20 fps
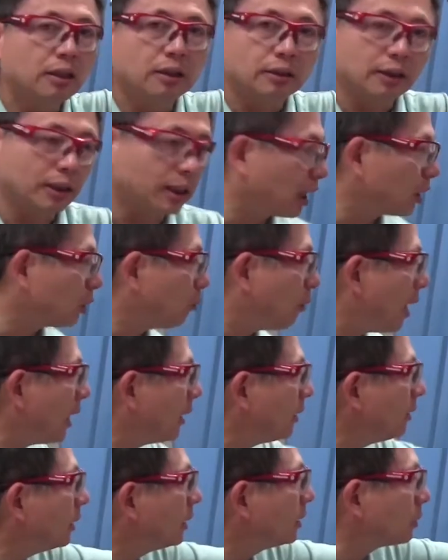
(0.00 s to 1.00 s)
The other
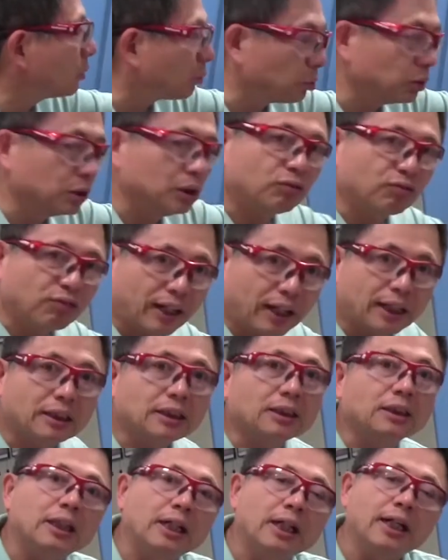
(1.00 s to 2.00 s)
one is
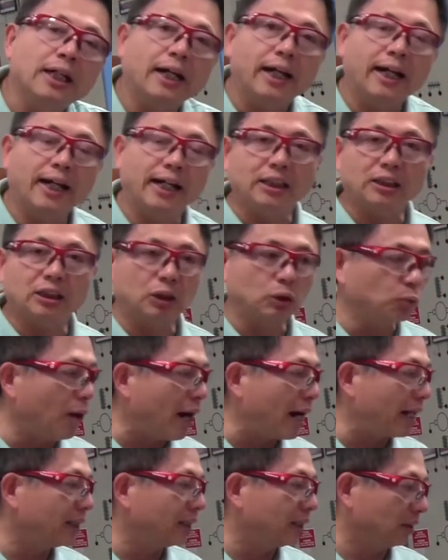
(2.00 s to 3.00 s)
three-phase AC
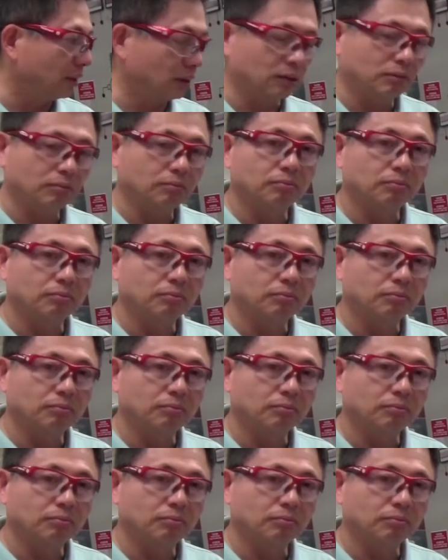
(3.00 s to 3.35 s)
windings.